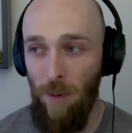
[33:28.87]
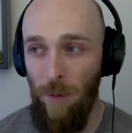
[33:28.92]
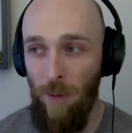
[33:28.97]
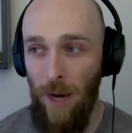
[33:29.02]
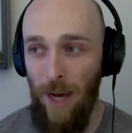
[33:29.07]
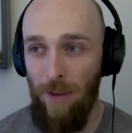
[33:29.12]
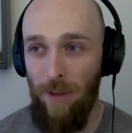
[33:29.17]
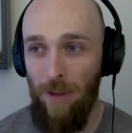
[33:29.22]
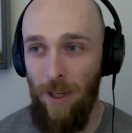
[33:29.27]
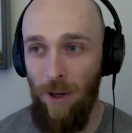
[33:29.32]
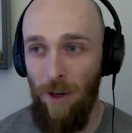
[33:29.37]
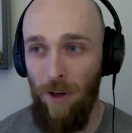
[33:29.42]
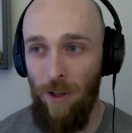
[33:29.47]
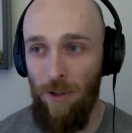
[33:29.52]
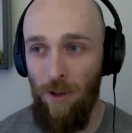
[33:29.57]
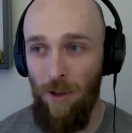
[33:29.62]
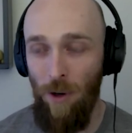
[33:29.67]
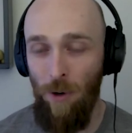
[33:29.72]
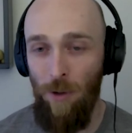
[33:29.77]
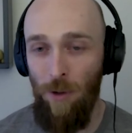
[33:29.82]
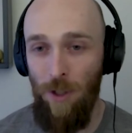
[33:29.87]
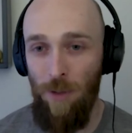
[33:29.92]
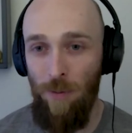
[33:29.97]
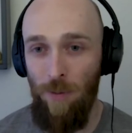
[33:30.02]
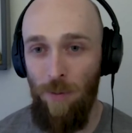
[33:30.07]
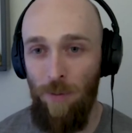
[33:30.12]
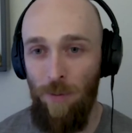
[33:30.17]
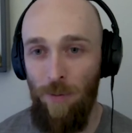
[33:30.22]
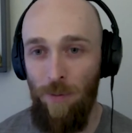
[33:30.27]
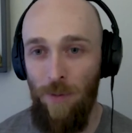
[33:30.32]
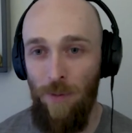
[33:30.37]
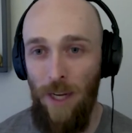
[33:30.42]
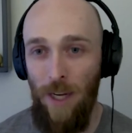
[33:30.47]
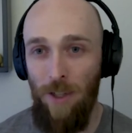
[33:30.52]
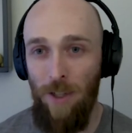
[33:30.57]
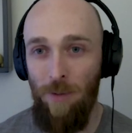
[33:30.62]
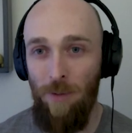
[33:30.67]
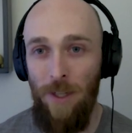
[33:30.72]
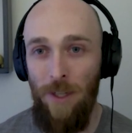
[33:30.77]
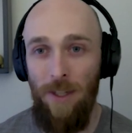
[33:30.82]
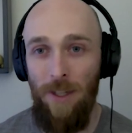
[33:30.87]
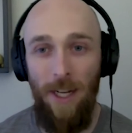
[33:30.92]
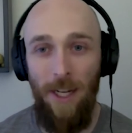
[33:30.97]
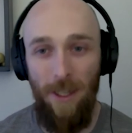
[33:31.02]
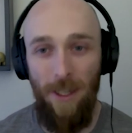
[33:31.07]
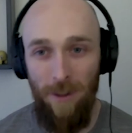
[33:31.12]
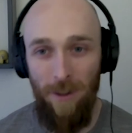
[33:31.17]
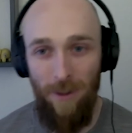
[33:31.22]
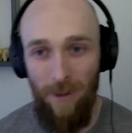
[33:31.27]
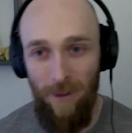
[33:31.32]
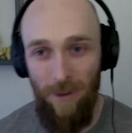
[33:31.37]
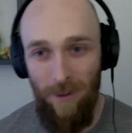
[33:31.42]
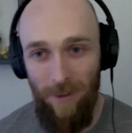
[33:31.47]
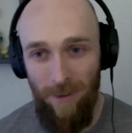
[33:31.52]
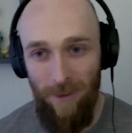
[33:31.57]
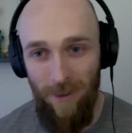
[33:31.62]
a bad thing on its own, it's that it's been tainted.